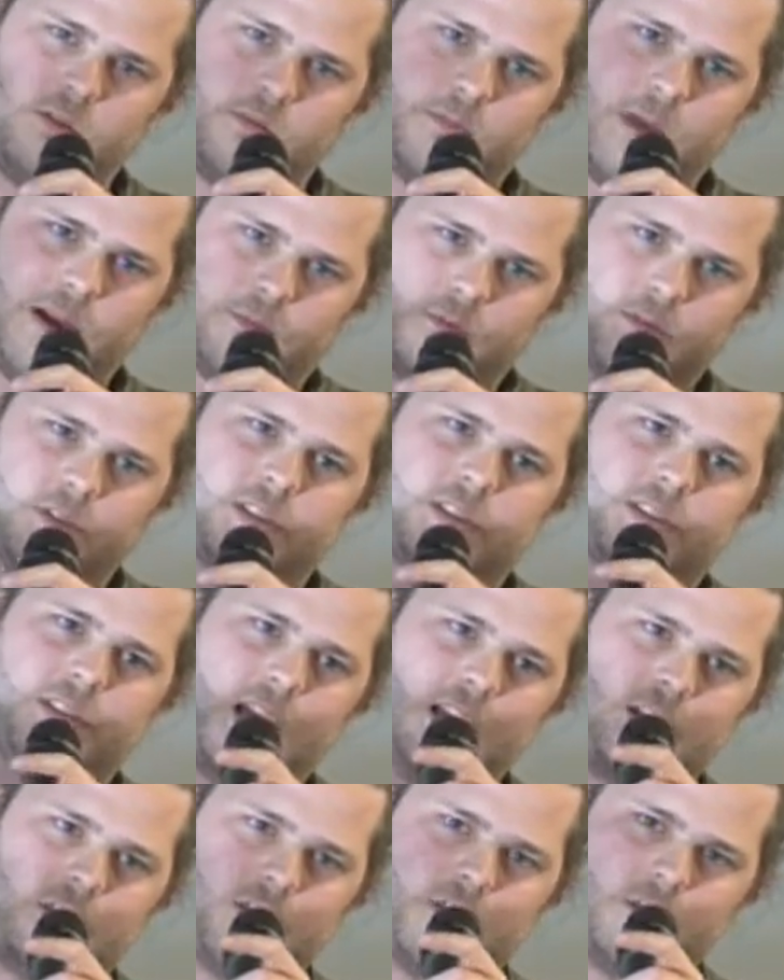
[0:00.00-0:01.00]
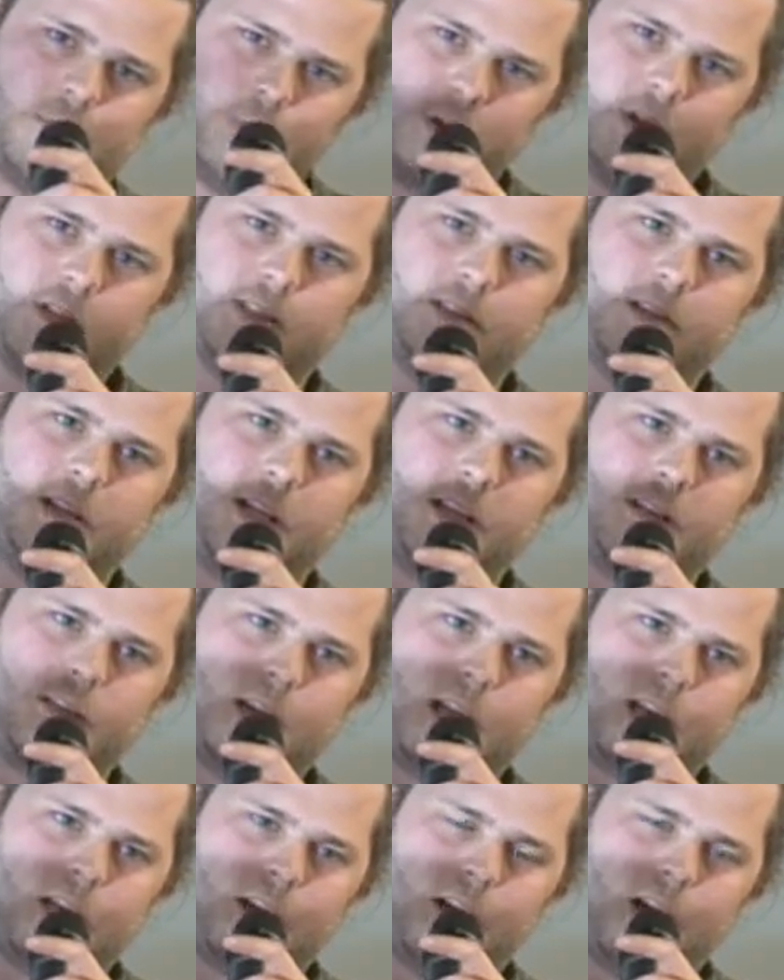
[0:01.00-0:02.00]
everyone said you could put
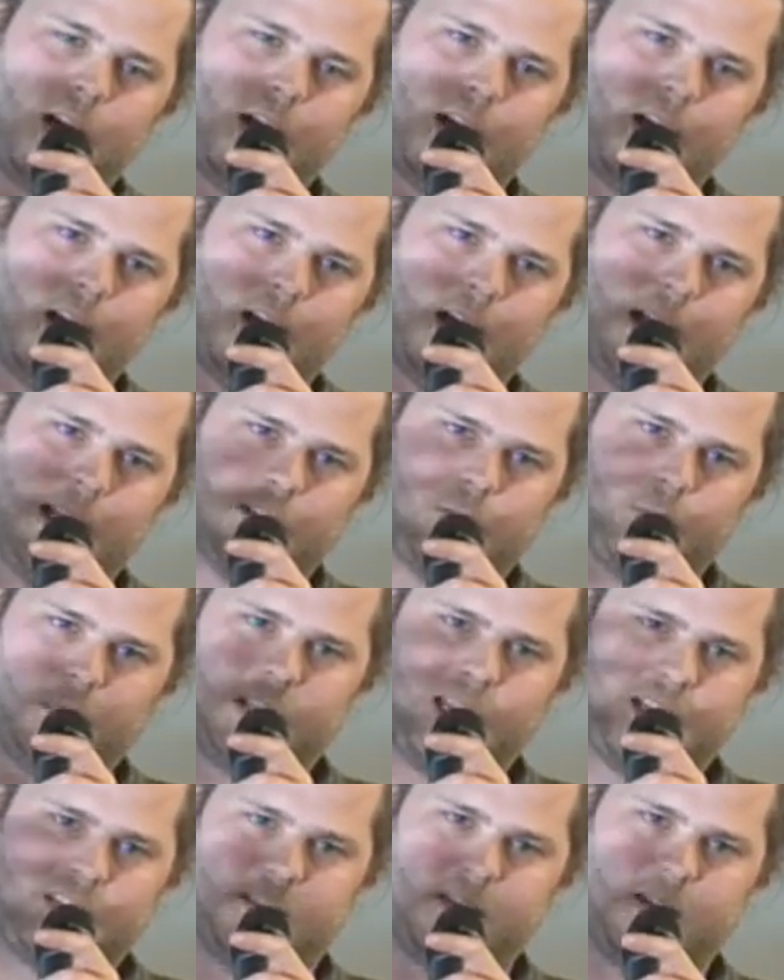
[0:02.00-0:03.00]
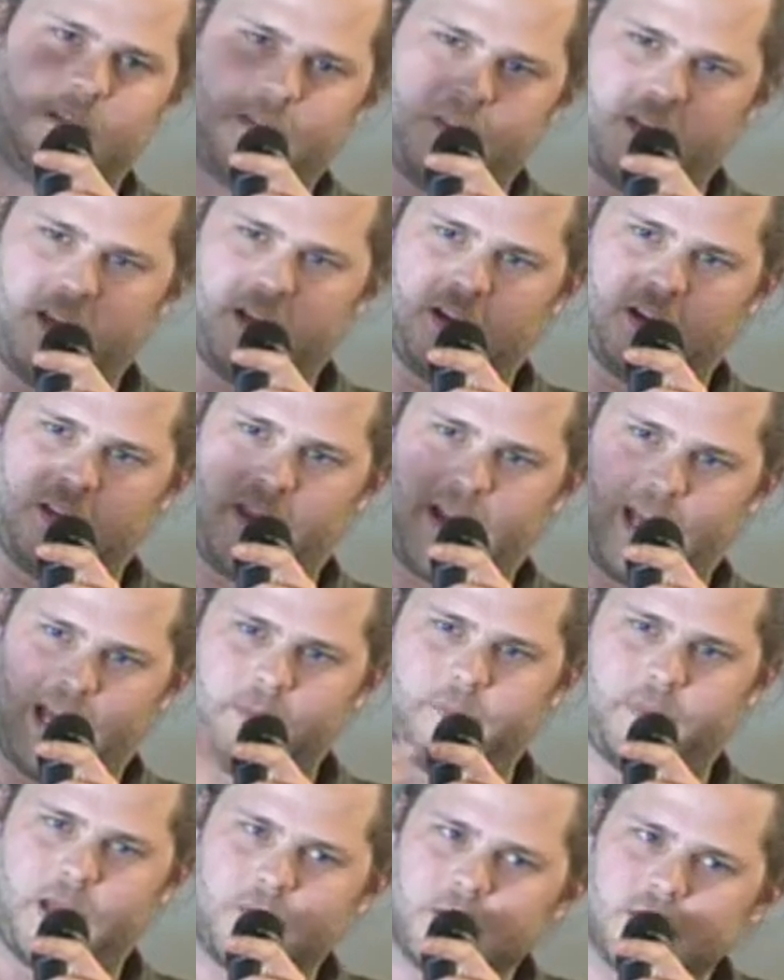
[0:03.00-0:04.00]
in a little plastic thing and they
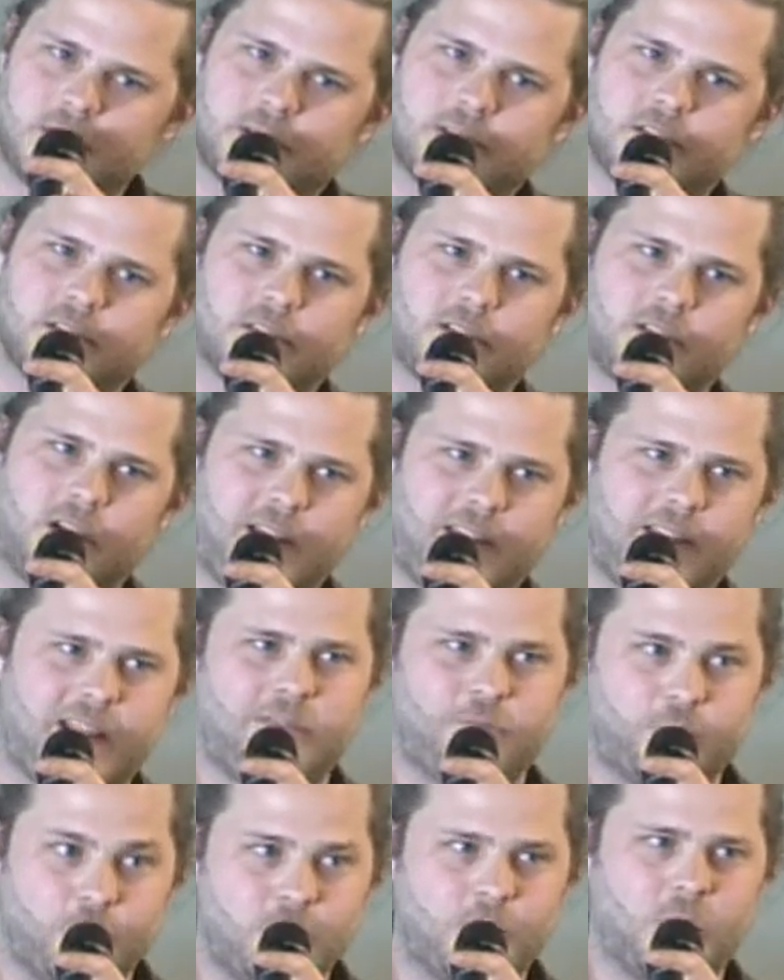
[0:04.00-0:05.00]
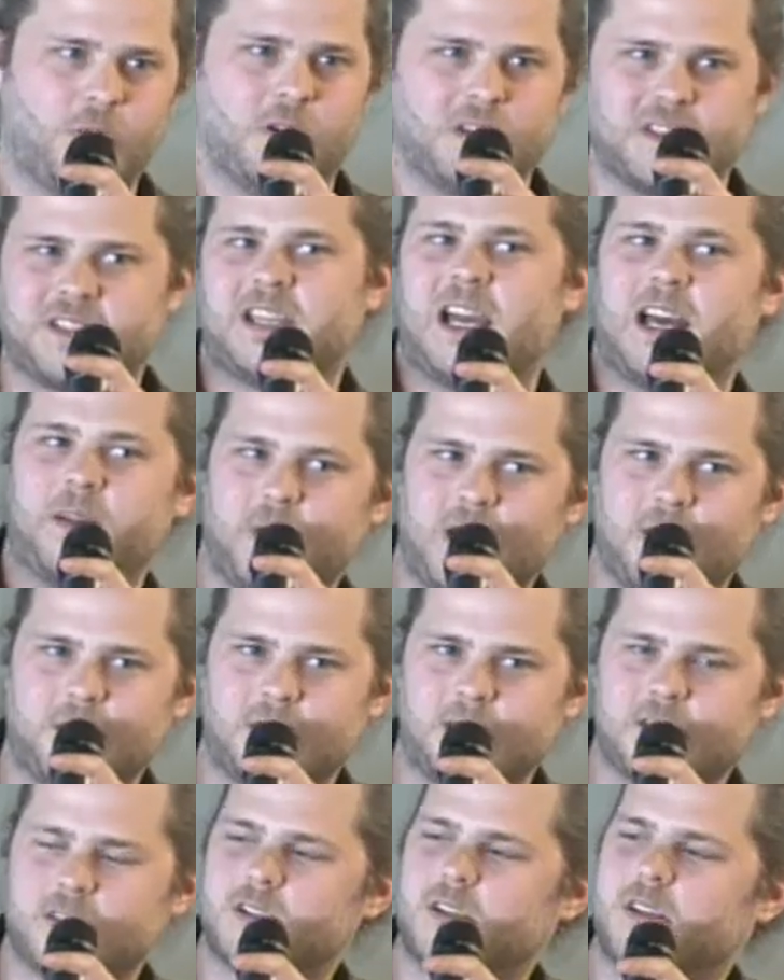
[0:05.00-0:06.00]
had babies, and the rumor was they had
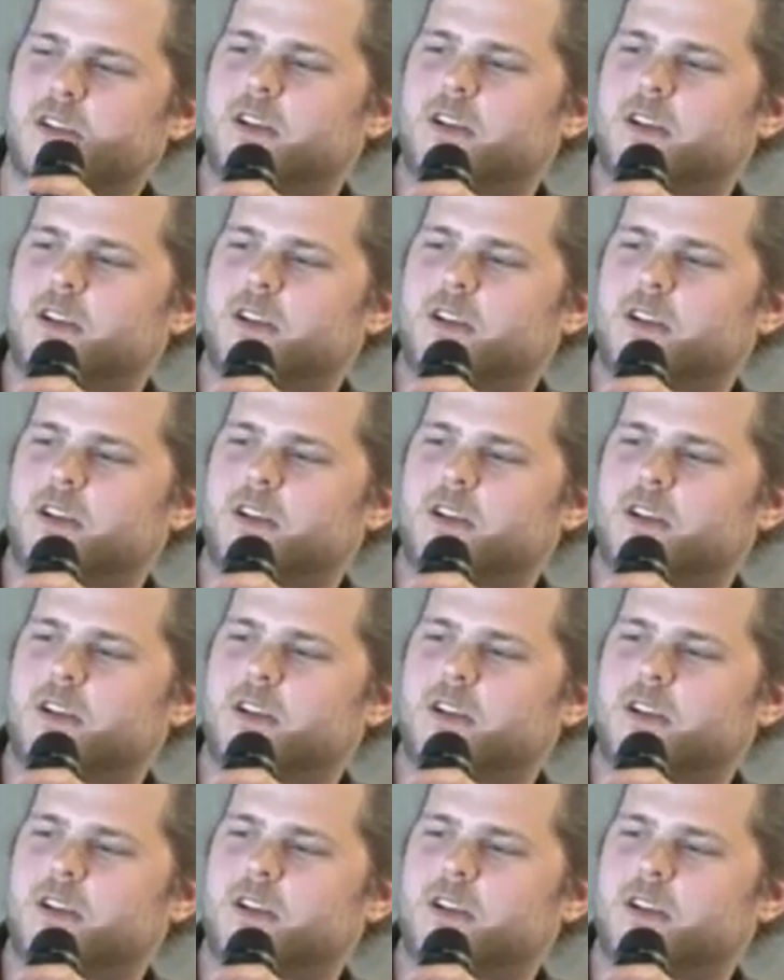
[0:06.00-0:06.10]
babies,